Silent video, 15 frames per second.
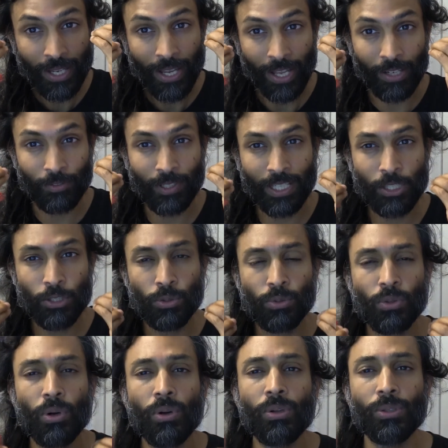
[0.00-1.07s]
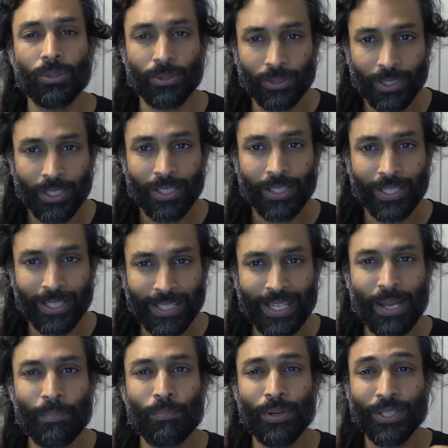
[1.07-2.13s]
And if you get too cold, it
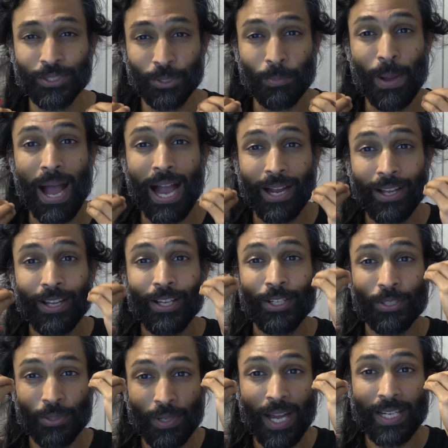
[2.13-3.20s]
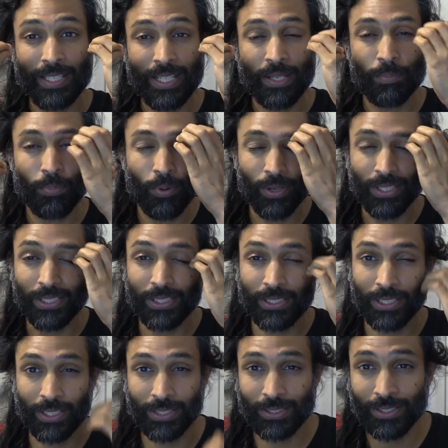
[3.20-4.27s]
again brings you back to
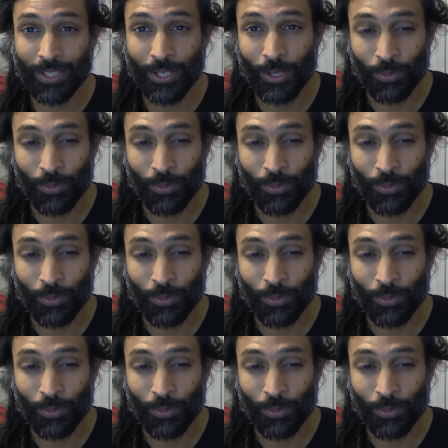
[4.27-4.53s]
98.6.